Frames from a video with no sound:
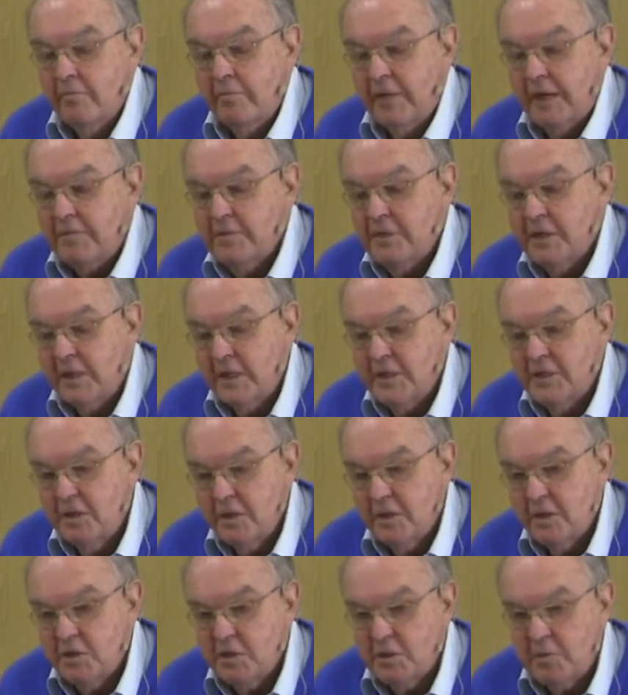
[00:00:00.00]
Baptized
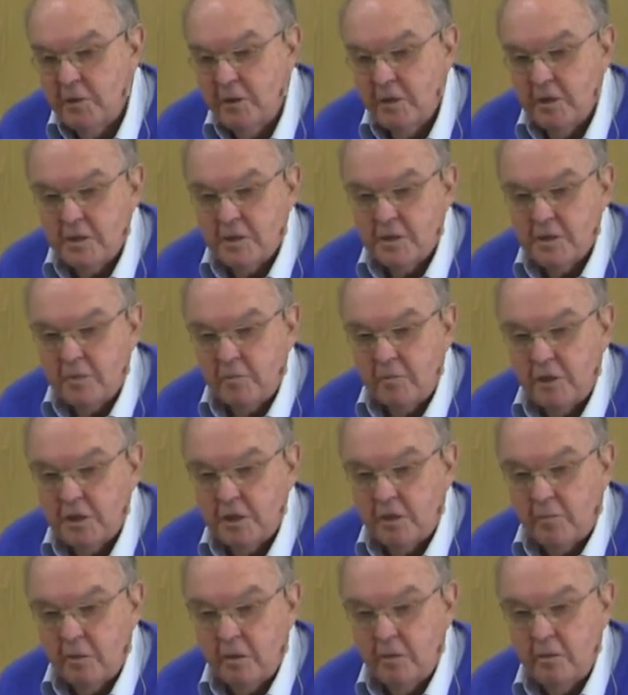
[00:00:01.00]
in the Spirit as a
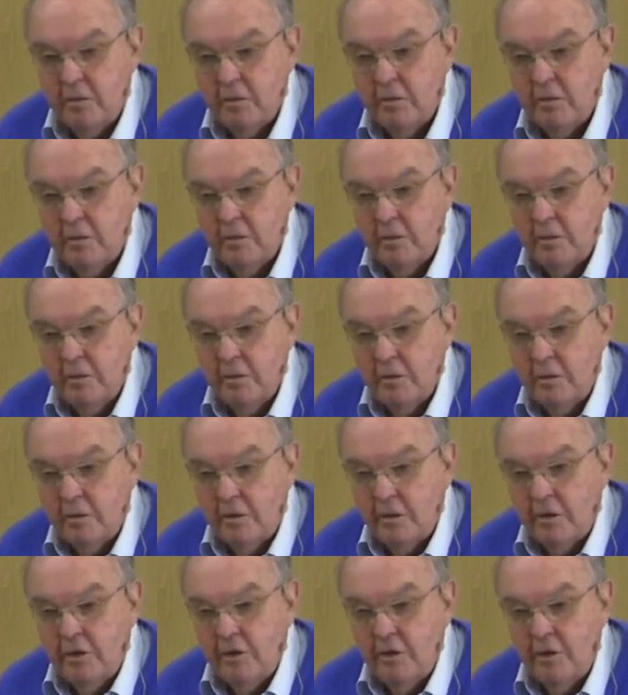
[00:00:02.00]
bishop,
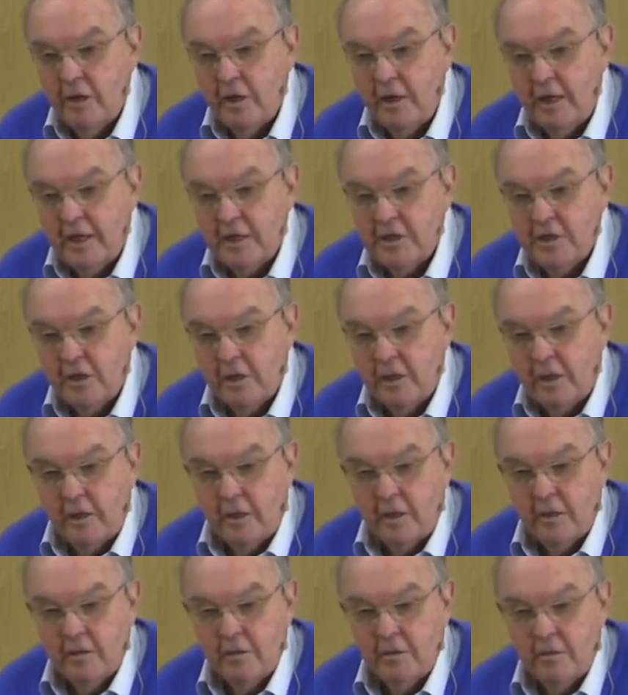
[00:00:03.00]

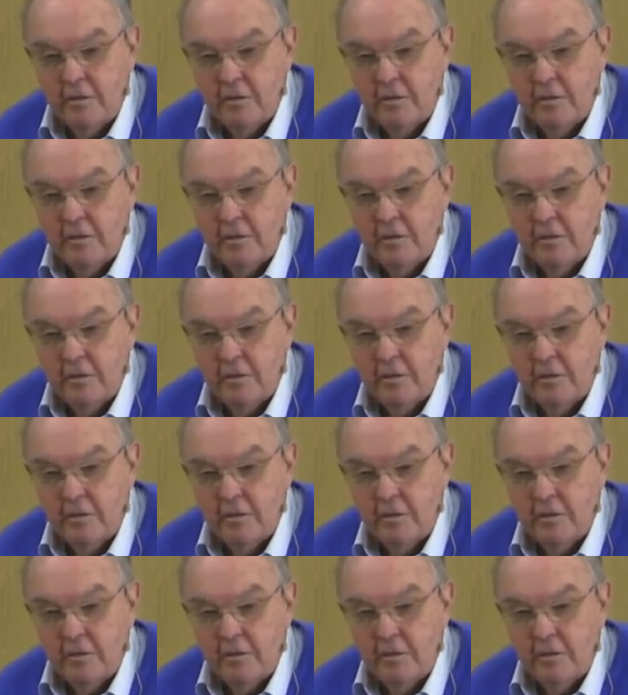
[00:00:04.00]
unilaterally.